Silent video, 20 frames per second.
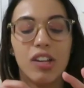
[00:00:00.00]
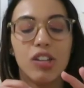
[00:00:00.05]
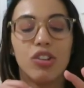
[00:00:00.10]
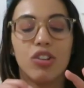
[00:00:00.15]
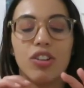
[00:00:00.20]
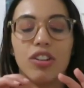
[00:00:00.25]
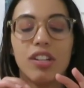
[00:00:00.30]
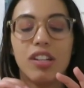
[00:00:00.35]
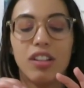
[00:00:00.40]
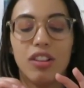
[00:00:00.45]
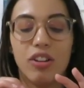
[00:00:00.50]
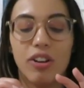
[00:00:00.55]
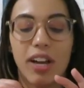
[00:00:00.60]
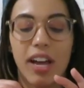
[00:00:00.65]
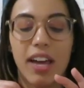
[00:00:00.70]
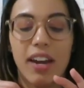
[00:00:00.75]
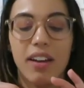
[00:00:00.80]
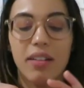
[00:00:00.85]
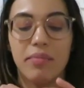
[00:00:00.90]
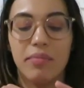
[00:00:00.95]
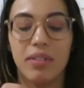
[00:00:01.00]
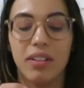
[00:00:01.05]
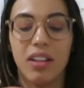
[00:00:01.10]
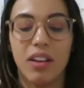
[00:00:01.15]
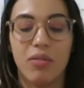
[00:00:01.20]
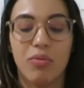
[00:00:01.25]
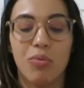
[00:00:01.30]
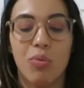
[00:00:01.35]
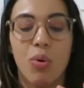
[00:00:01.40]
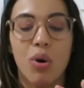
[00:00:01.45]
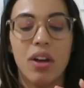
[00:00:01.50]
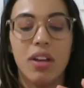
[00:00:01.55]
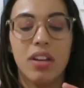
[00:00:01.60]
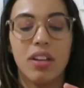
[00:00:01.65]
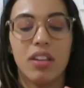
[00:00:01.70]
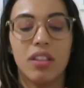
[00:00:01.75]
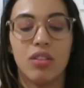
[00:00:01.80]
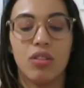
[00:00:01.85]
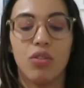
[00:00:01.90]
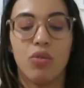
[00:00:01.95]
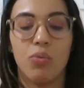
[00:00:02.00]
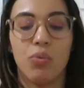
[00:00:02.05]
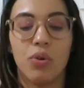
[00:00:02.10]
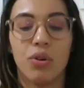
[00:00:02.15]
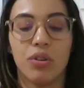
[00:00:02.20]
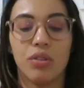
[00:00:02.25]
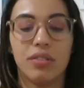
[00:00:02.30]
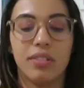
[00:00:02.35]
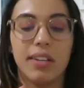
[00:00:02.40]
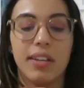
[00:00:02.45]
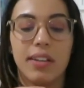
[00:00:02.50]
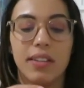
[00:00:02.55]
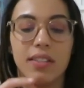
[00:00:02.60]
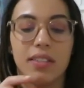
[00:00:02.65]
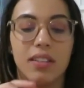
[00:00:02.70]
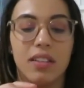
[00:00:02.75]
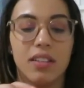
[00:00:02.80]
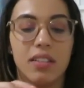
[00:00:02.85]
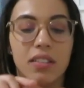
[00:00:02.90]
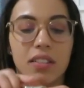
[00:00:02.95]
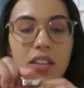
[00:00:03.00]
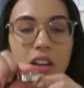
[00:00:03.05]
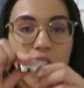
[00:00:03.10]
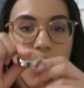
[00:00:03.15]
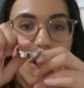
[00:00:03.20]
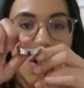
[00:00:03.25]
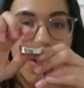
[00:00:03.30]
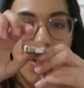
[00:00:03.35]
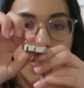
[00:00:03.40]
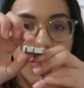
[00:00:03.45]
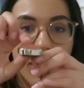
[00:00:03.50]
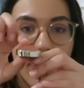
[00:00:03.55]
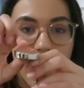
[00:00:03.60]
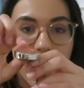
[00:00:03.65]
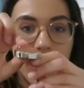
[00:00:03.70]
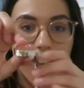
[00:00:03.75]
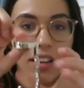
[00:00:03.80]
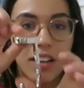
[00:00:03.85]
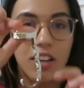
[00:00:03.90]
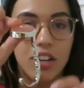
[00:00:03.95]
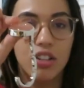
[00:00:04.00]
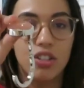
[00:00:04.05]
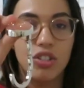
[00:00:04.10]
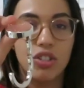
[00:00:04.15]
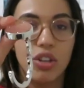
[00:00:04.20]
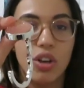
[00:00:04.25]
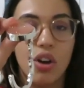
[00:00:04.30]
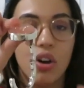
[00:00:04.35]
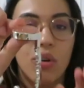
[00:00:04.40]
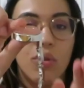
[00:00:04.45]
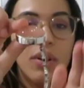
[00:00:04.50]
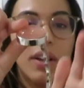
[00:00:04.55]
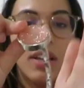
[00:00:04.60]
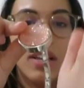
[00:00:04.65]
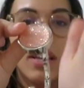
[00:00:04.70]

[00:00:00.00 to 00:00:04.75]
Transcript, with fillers: You're gonna look at it and be like, what in the world is this? Okay, so